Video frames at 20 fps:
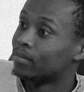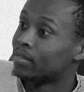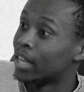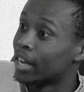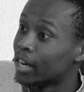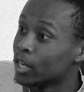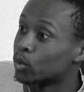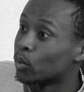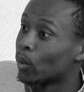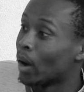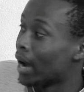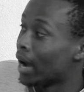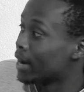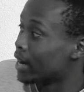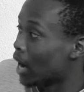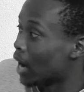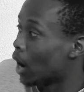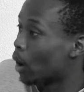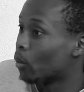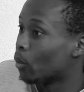That is why
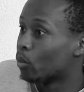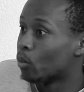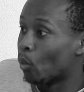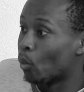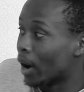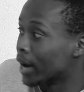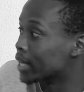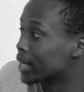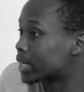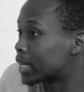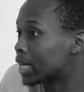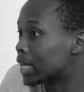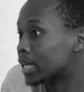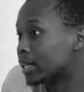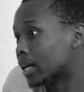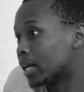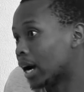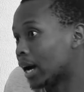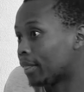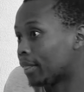now one is killing
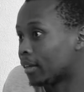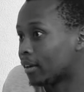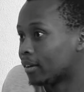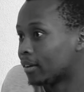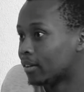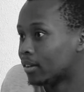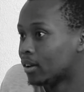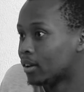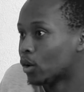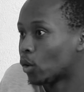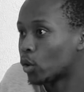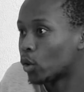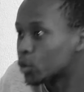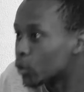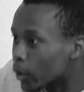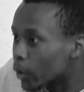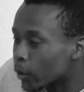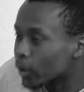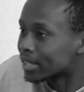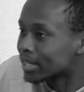the other. Because
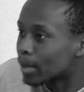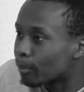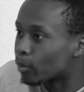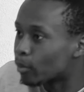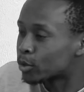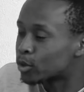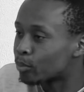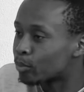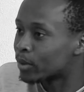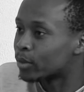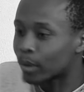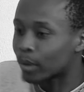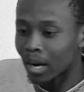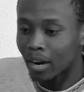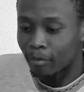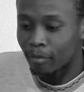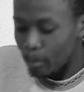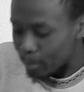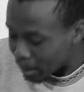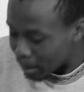you're not supposed to be
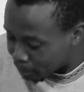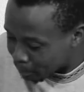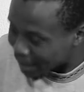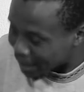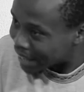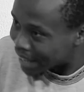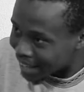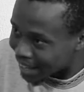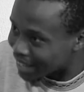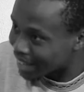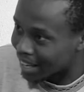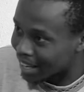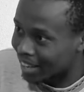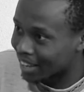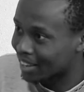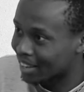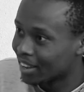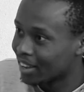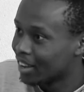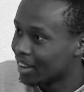together from the
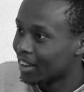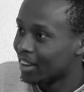beginning.